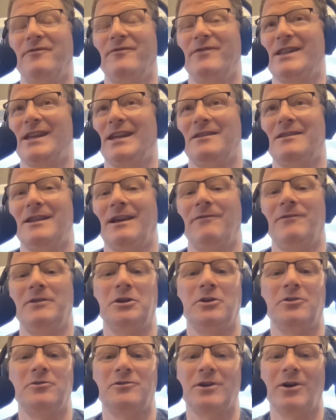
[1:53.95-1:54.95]
6, 7
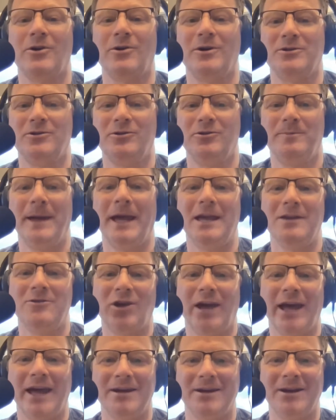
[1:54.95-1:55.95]
years ago, a
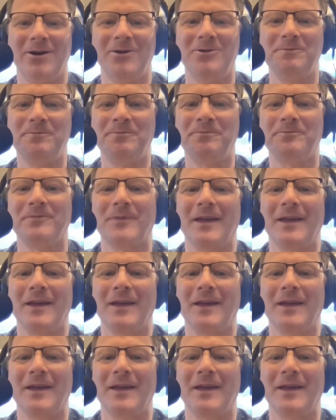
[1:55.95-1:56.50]
2-page handout,